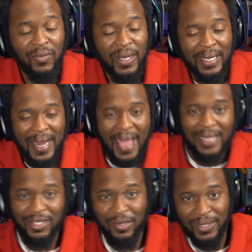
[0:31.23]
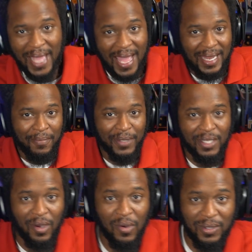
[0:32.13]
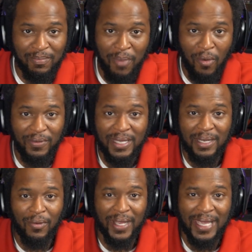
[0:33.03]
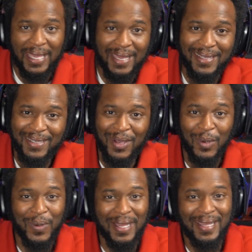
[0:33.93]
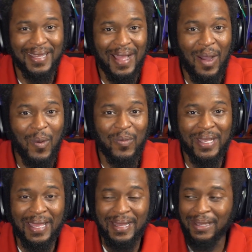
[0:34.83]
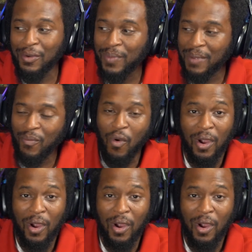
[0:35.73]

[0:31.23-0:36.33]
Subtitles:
we didn't have two sad episodes, both dealing with kids, so I hope we get a little bit more